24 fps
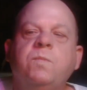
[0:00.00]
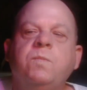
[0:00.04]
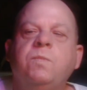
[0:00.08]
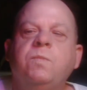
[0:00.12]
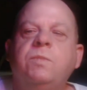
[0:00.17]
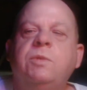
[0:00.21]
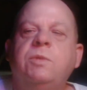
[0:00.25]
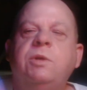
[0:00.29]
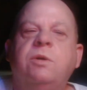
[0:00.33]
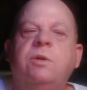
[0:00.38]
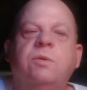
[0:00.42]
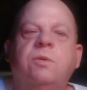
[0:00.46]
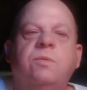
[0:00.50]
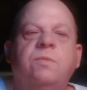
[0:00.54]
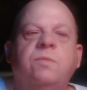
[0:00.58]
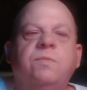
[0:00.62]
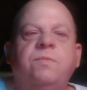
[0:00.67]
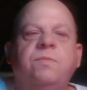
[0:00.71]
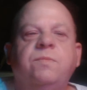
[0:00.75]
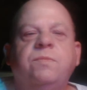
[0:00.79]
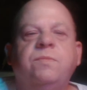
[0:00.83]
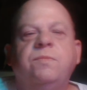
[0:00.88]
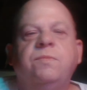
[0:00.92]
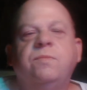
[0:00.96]
You know,
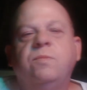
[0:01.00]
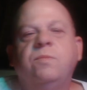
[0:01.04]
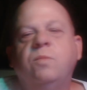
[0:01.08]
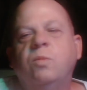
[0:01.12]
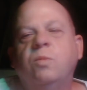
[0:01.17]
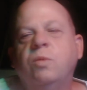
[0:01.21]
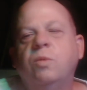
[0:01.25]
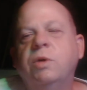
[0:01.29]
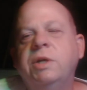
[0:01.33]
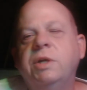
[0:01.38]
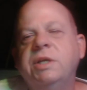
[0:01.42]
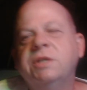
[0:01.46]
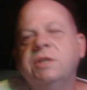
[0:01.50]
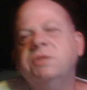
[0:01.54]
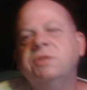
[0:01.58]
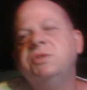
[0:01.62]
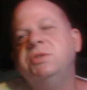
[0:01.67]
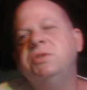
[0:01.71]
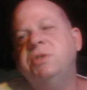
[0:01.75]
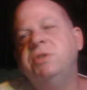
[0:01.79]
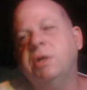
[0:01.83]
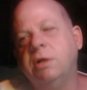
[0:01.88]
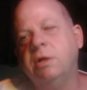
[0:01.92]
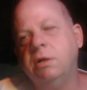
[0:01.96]
what is
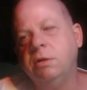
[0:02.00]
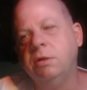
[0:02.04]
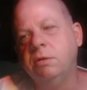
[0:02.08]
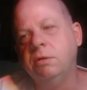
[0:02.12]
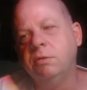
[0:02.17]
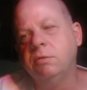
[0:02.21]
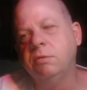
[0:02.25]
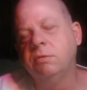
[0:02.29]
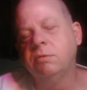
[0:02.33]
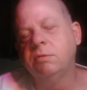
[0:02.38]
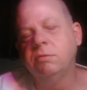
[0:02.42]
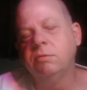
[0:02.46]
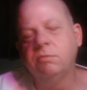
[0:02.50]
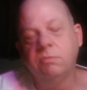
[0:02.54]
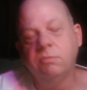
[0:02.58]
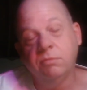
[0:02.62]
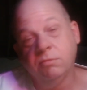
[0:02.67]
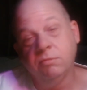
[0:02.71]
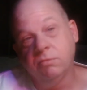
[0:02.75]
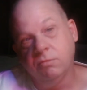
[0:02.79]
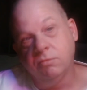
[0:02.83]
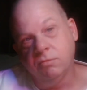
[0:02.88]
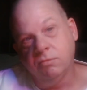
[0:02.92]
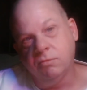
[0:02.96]
done,
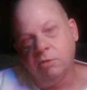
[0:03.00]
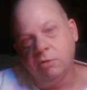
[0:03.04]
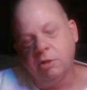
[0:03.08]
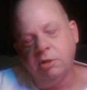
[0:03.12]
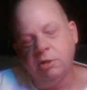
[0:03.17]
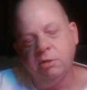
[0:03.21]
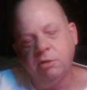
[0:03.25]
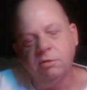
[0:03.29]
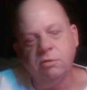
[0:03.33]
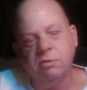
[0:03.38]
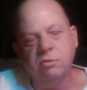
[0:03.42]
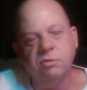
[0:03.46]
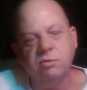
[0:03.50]
right?